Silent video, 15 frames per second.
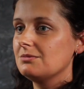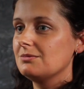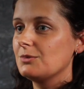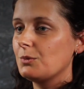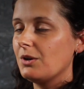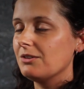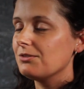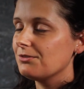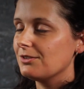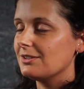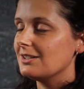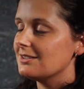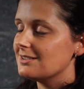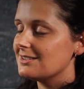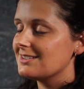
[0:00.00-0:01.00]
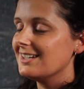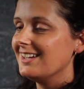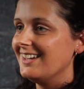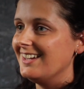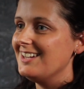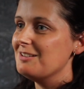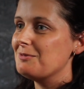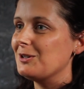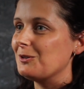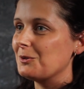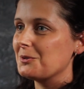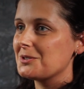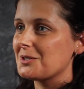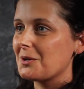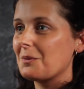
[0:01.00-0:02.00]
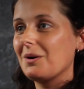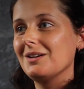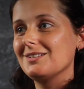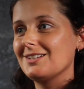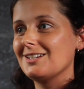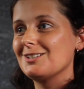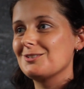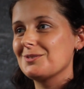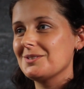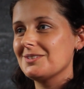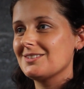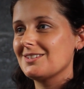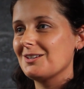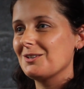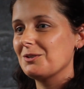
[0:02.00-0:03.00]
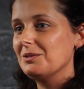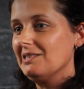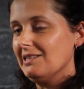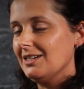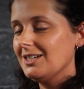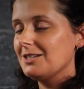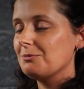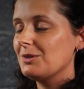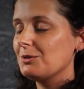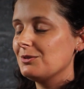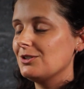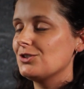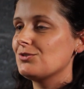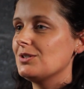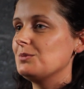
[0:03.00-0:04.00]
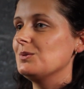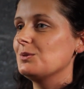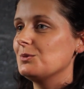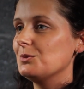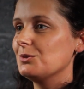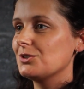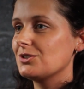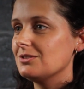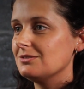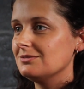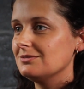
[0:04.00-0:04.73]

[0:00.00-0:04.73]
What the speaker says: quite funny to see, but also quite dangerous, so you might want to tread with caution.